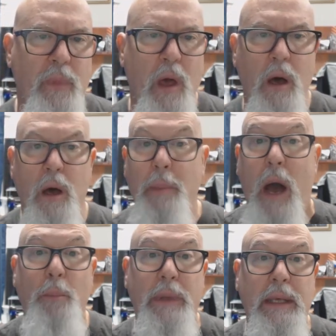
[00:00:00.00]

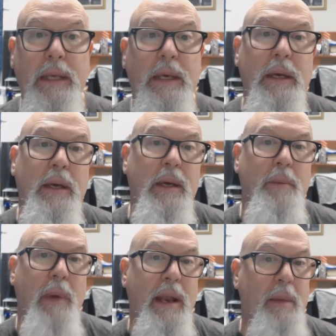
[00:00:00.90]
About me,
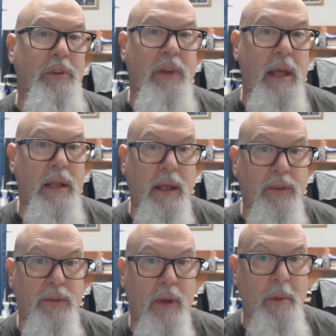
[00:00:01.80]
my name is Ken
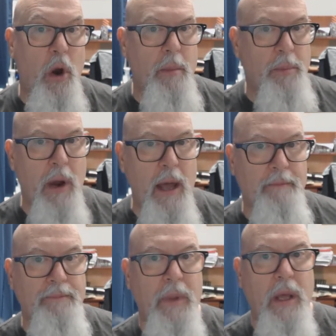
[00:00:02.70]
Hicks. I'm an Army brat.
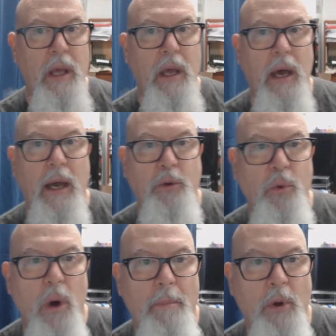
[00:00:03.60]
I
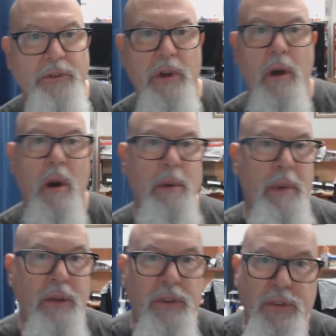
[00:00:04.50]
grew up mostly on Army
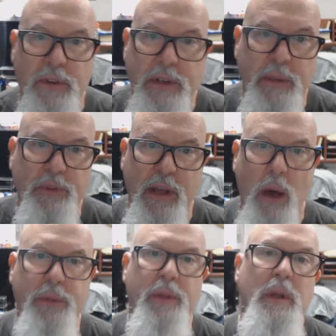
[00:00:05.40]
bases in the Deep
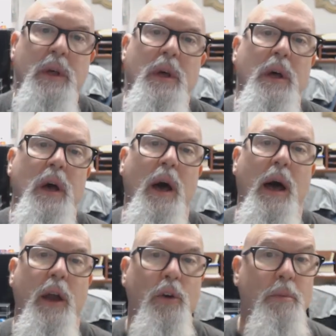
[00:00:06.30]
South.
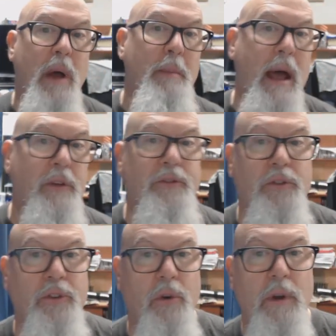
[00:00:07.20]
I earned my
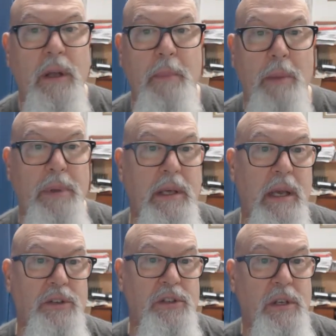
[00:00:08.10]
master's degree and my
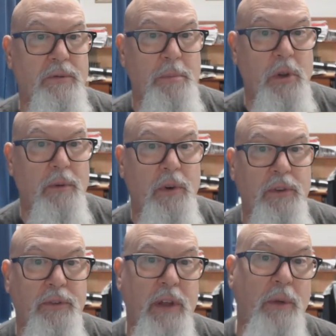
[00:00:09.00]
PhD from the
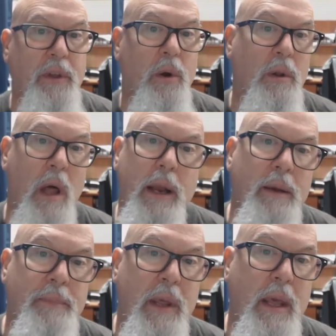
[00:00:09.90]
University of South Carolina,